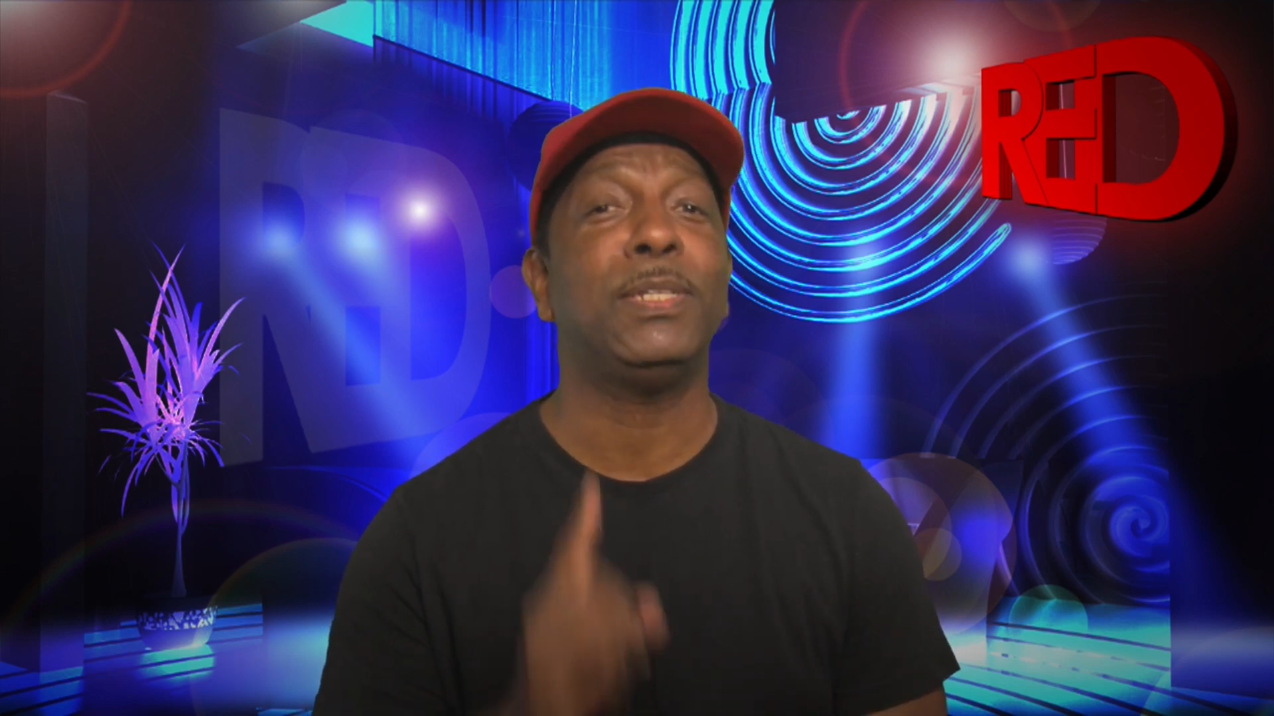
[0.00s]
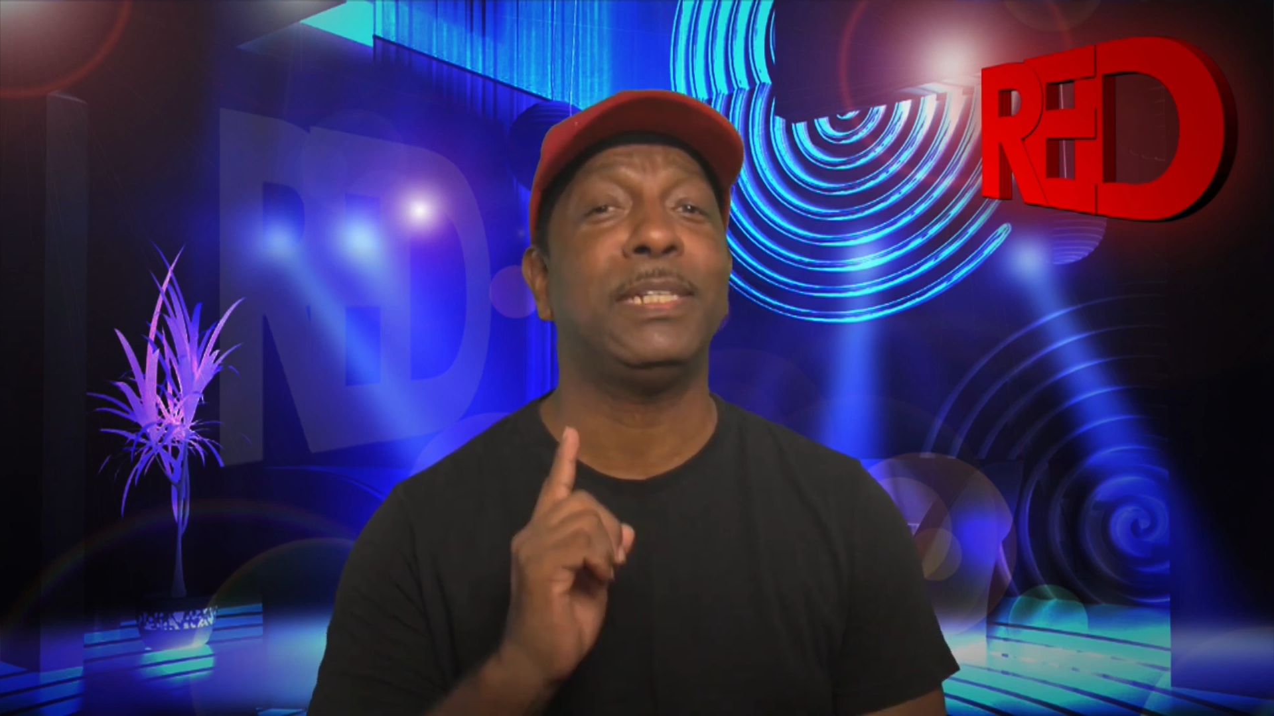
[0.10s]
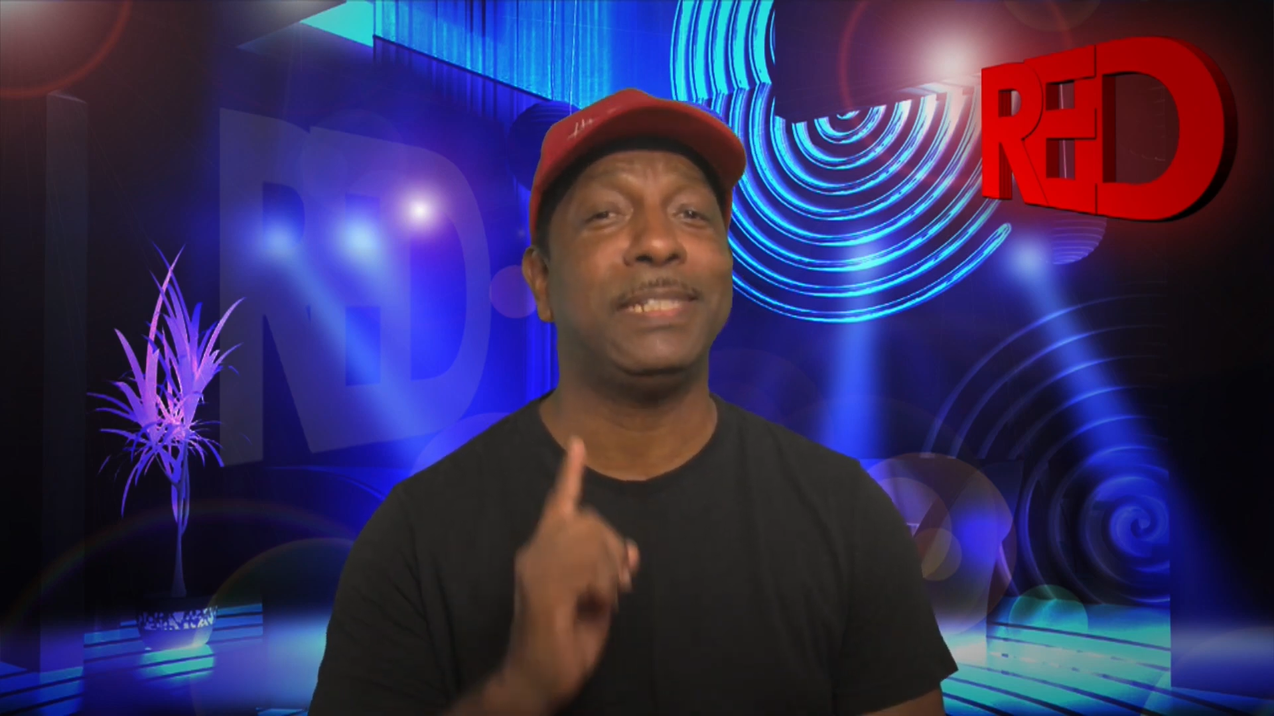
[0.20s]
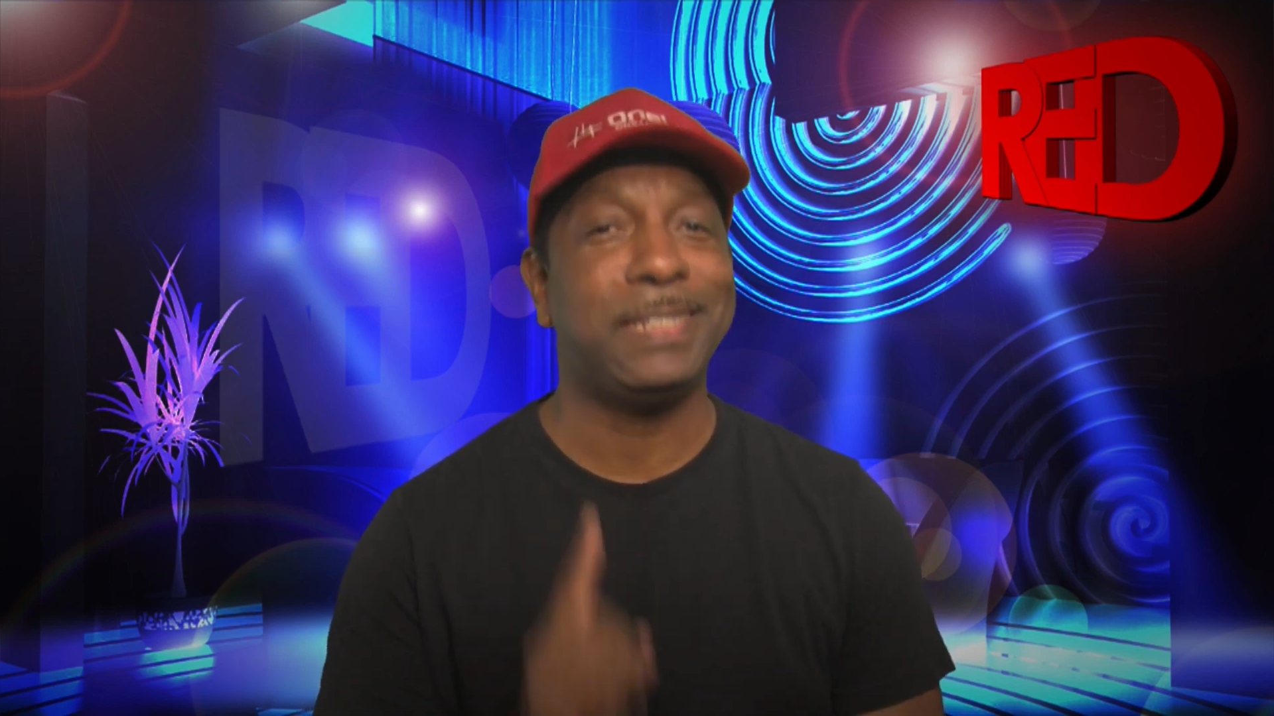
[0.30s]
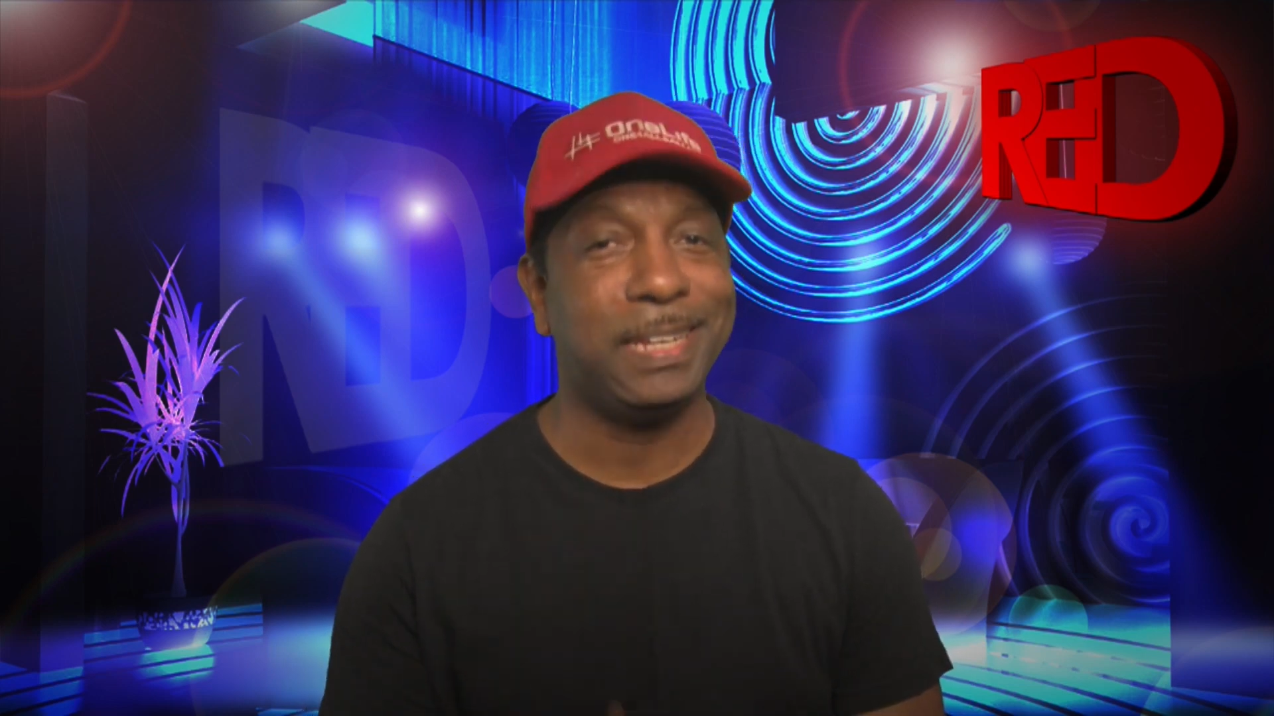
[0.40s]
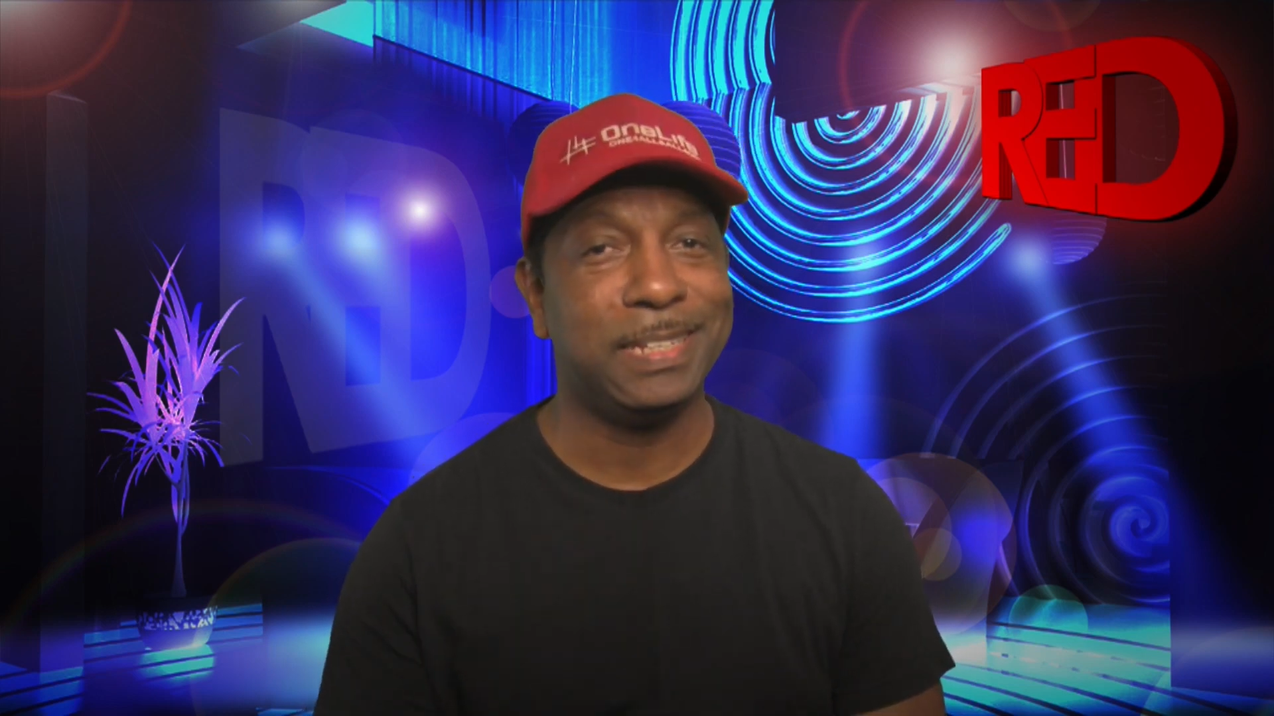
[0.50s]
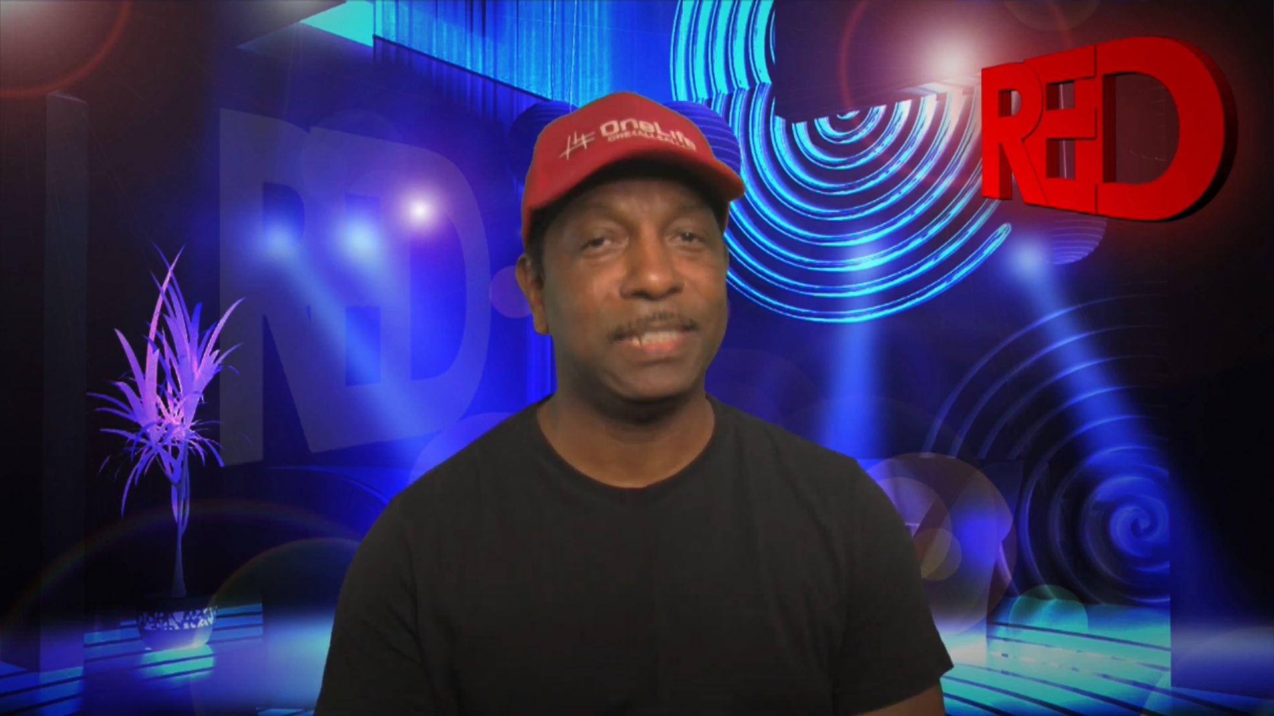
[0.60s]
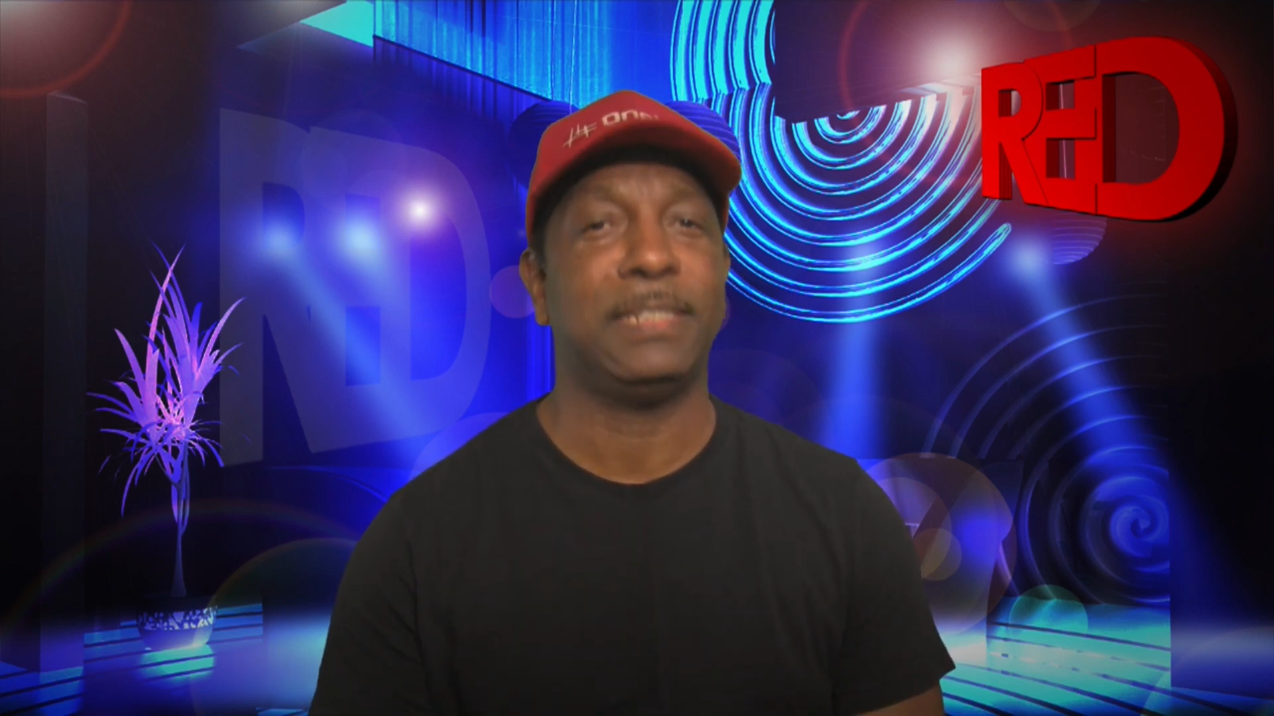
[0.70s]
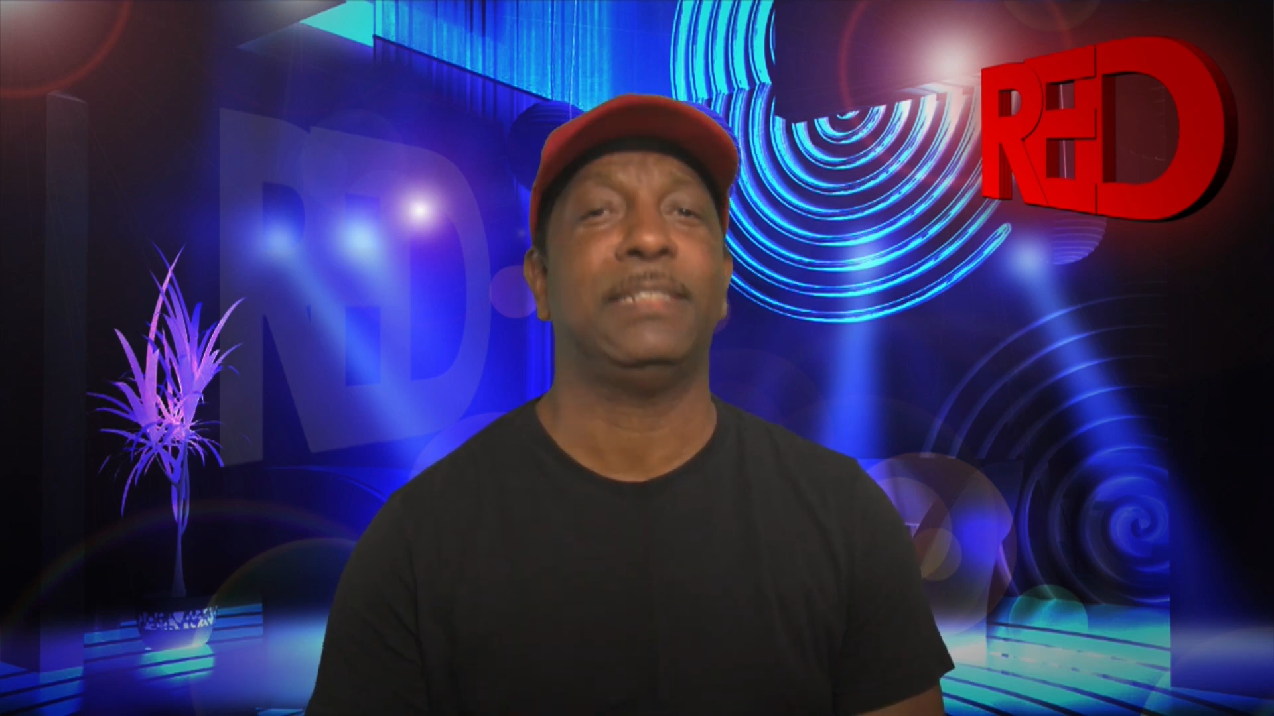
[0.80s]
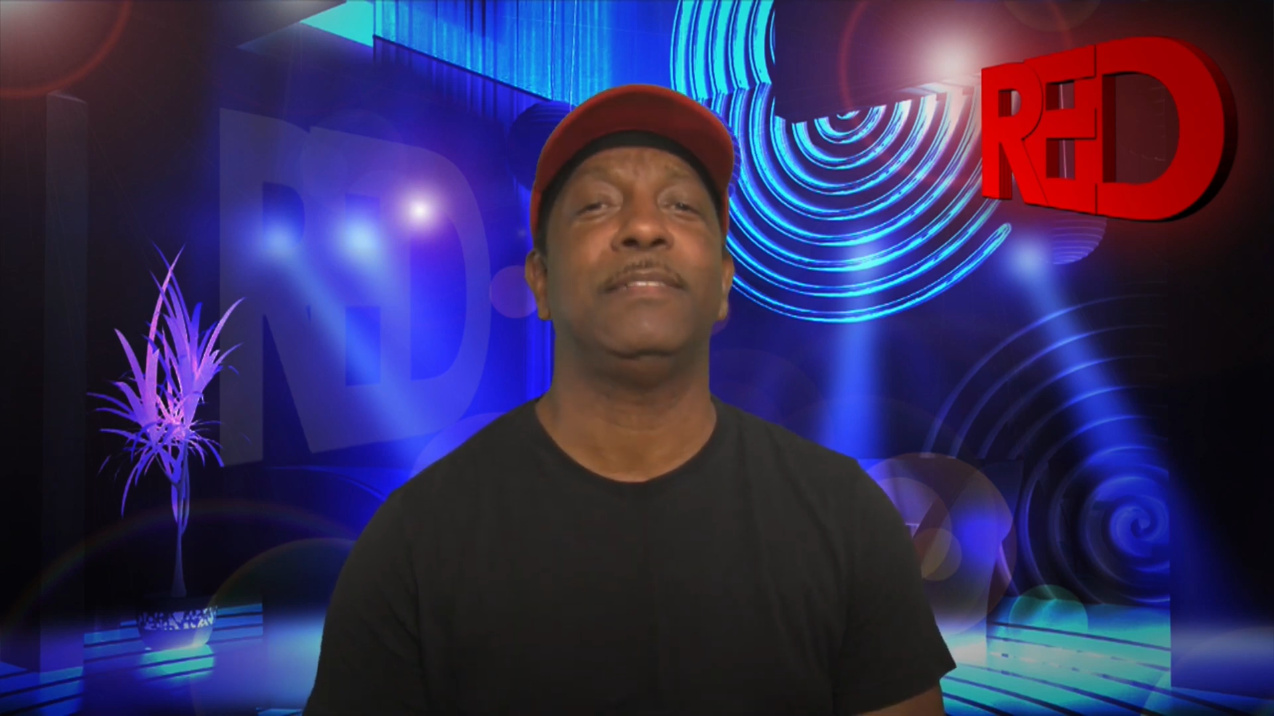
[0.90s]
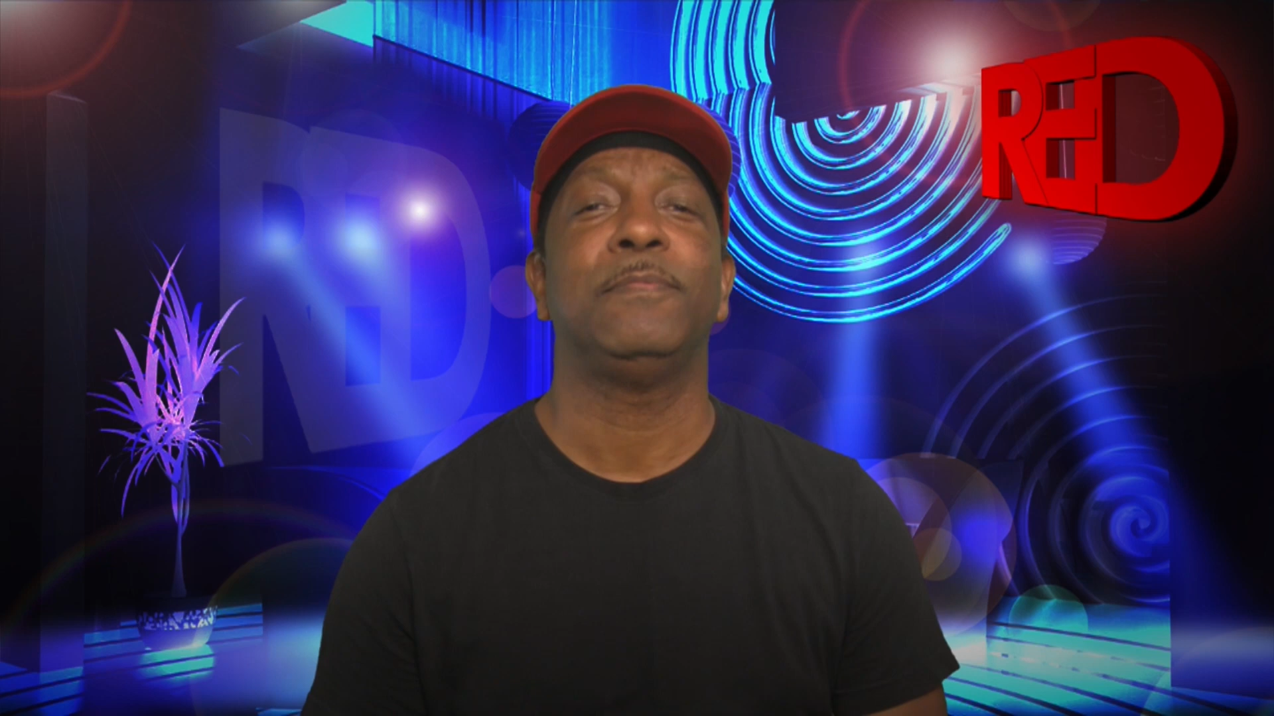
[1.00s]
of the taste.